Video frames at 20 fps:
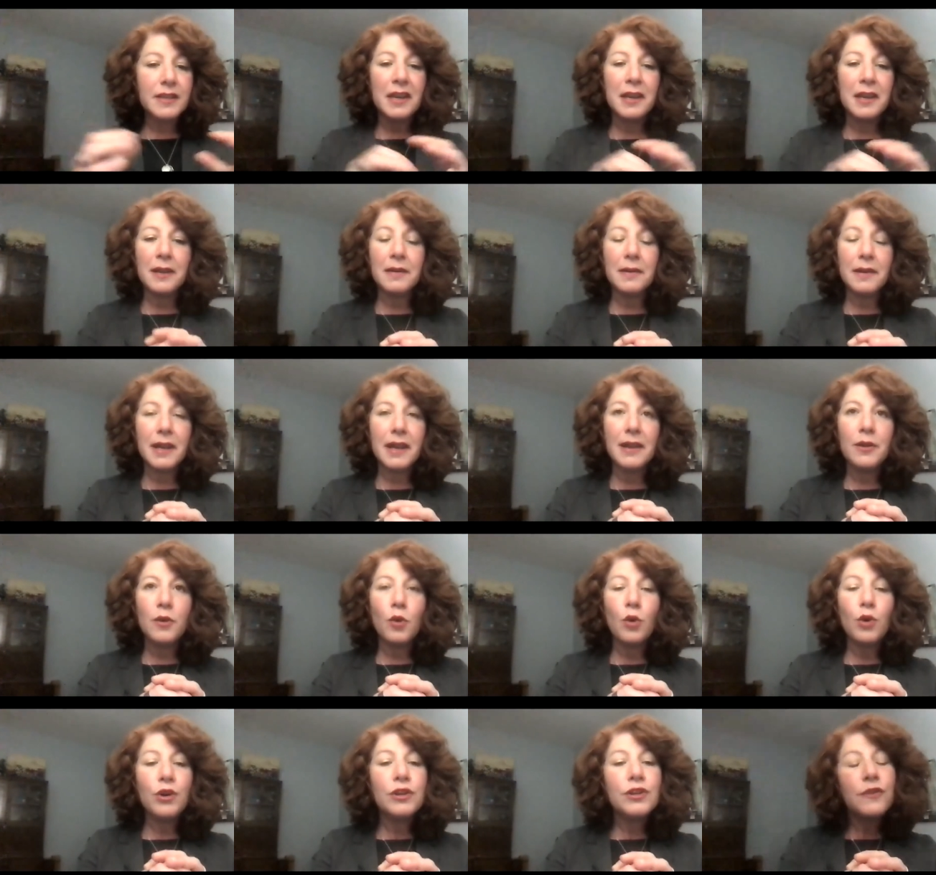And, in
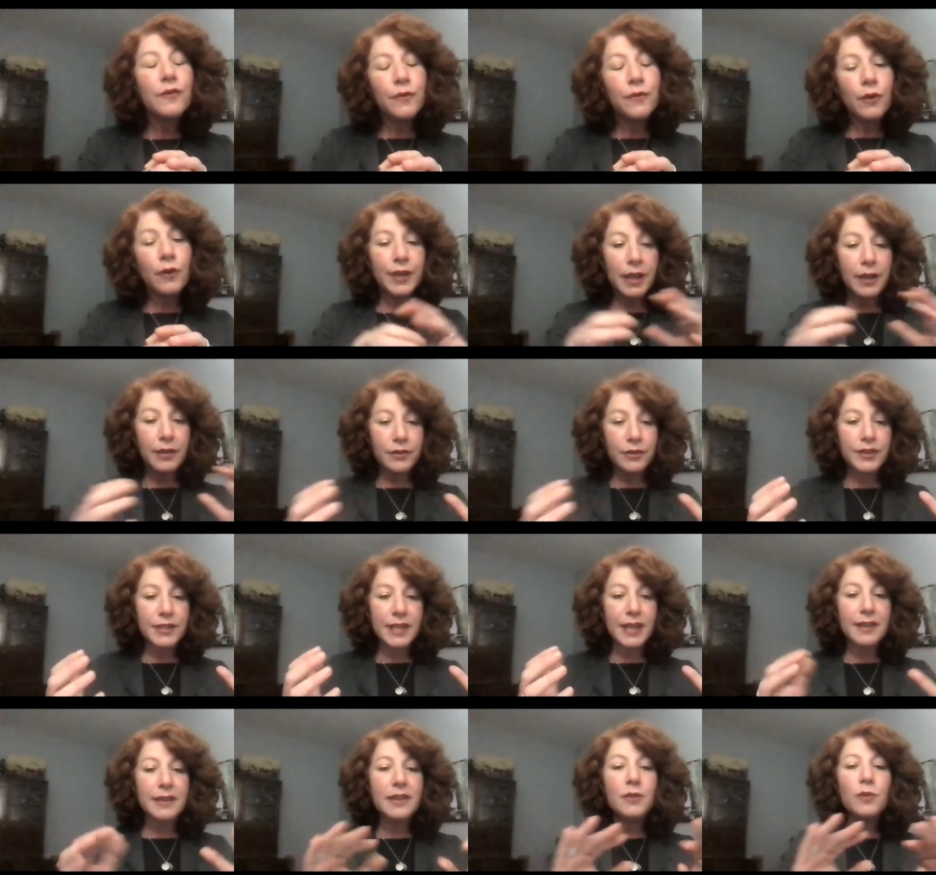order to fully
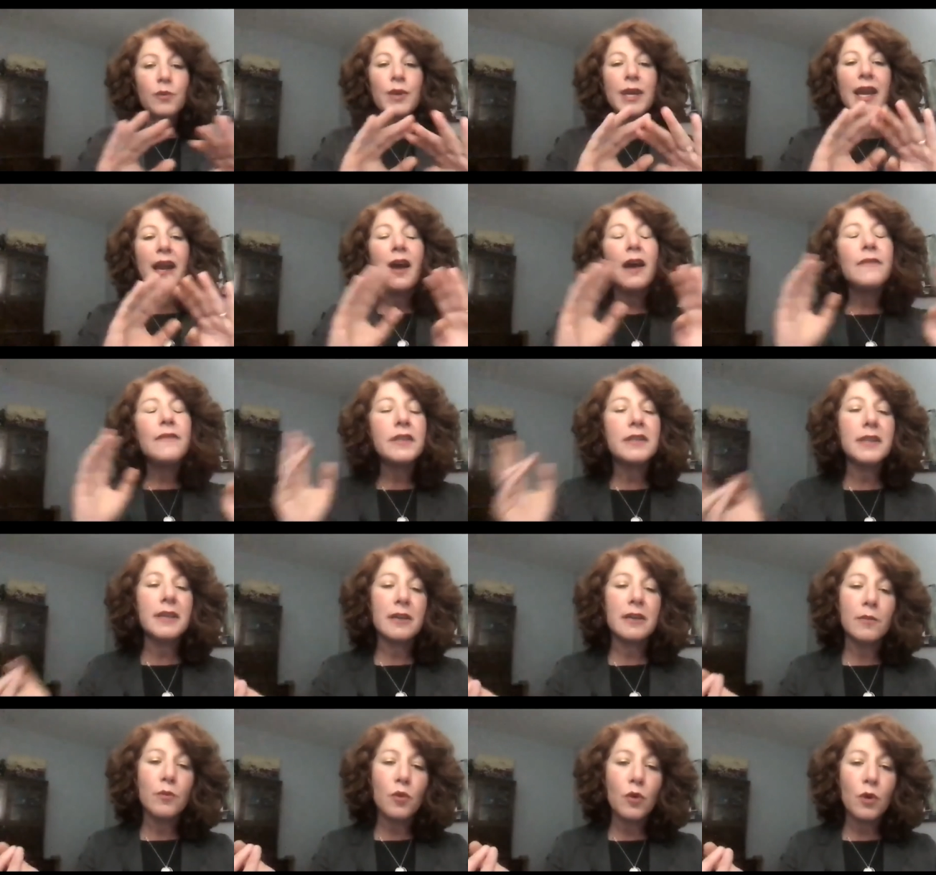understand it, we have to
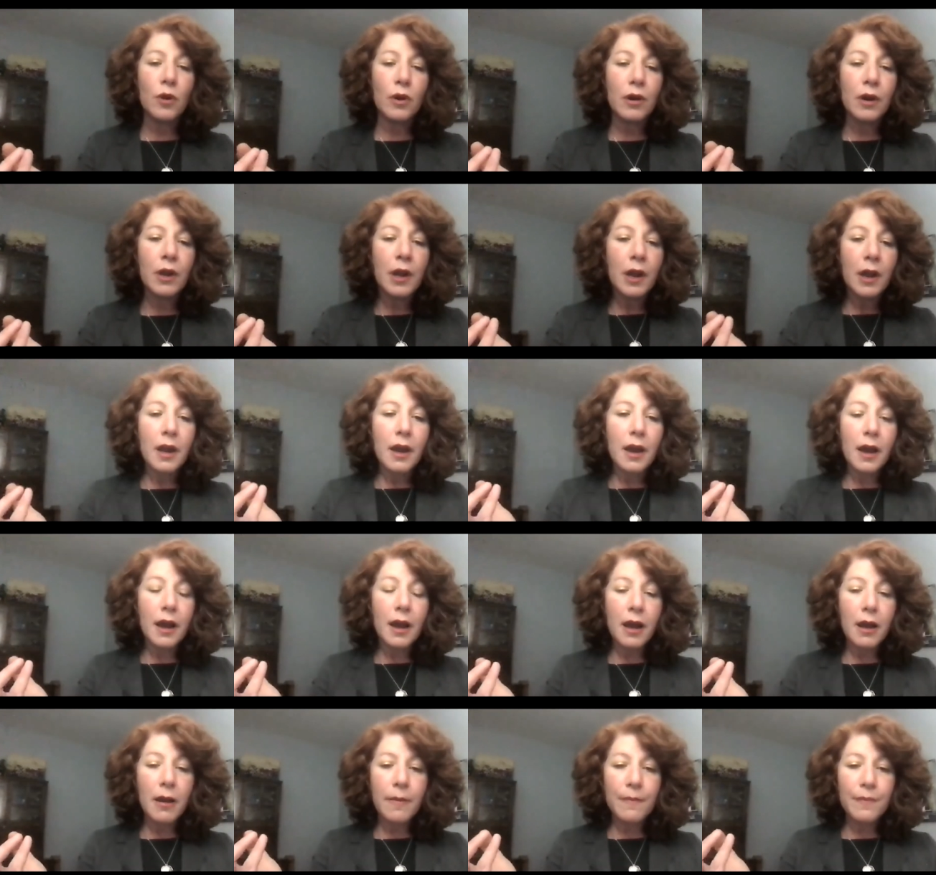take a more,
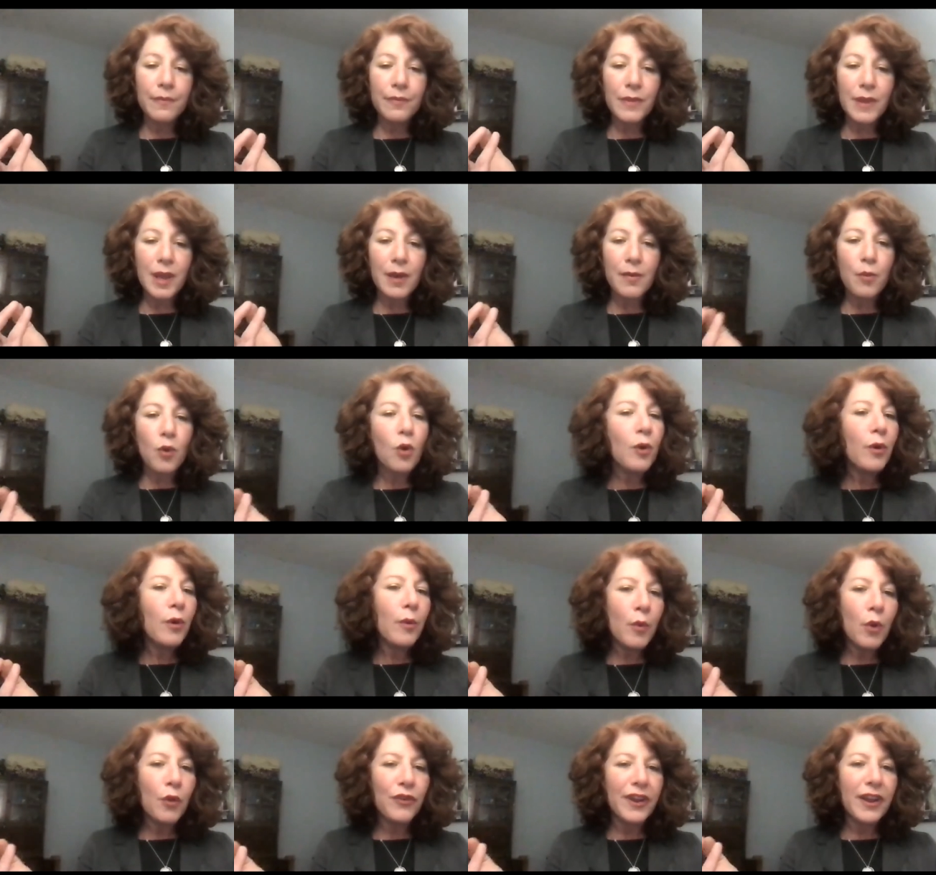um, a more
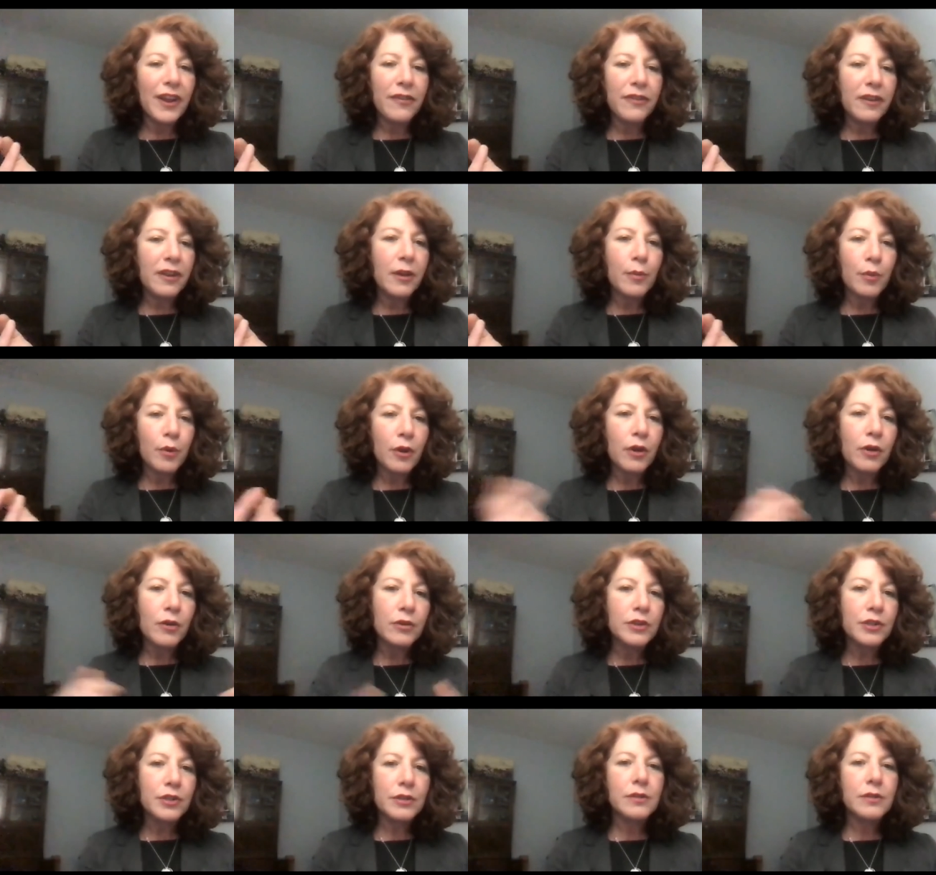multi-ethnic
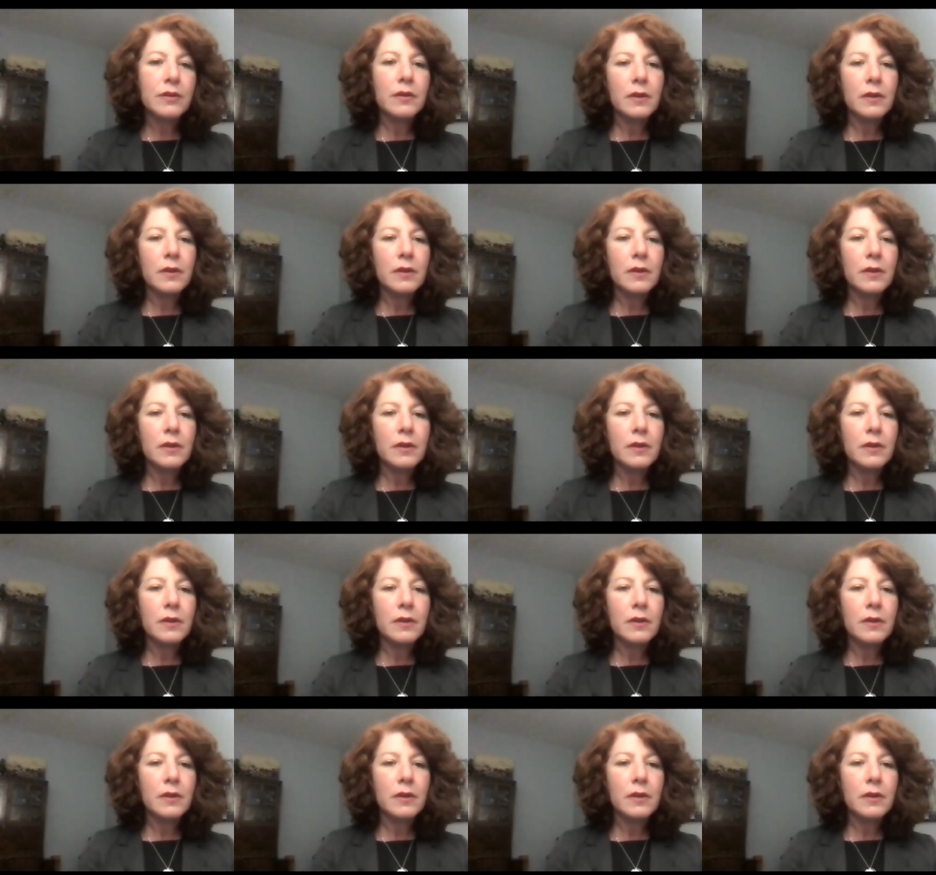approach.